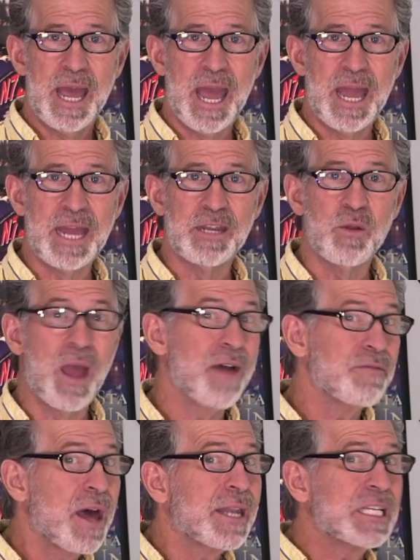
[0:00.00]
and you
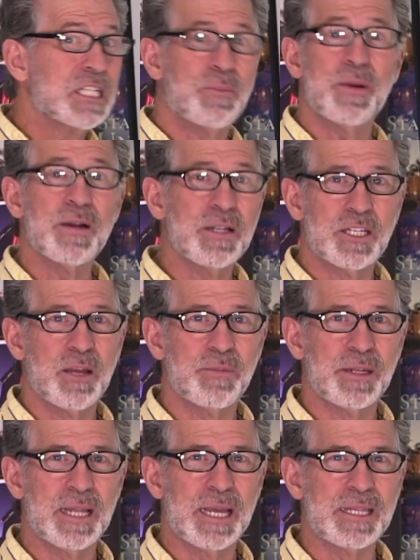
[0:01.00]
have not experienced
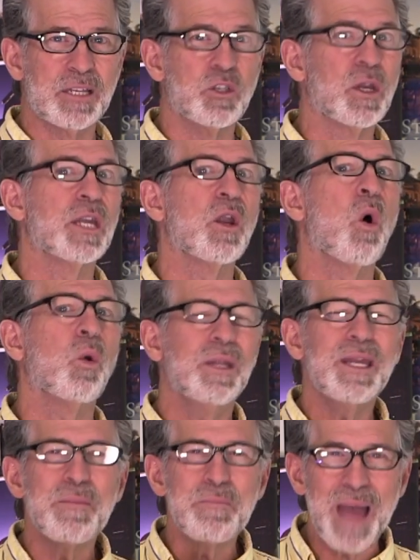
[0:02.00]
something like this, you can
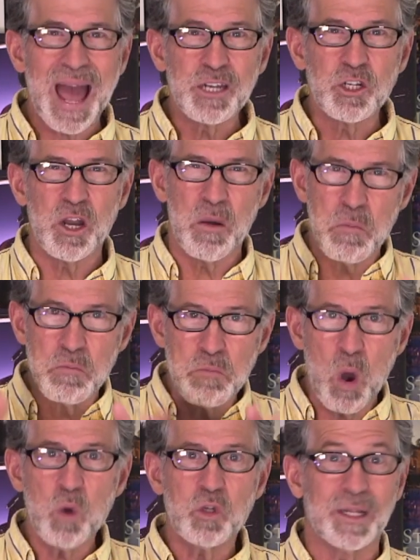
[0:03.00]
only imagine
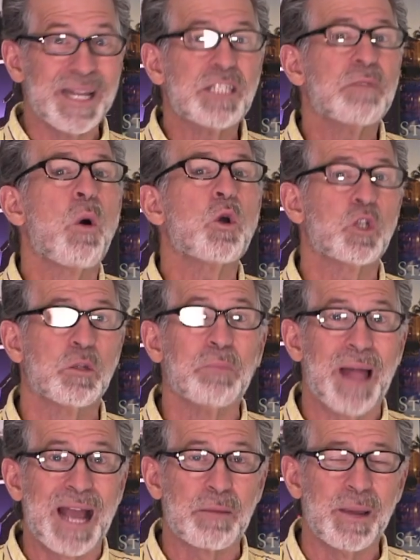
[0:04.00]
emotionally, it's emotional
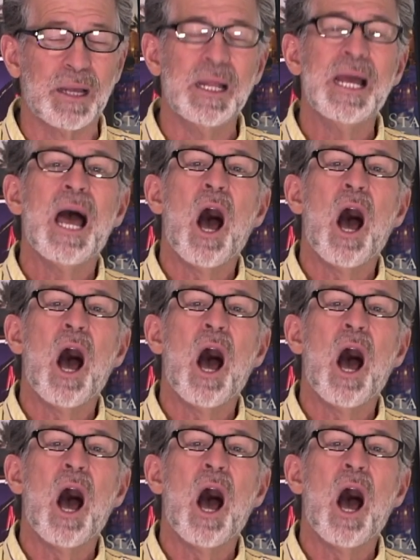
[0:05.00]
blackmail,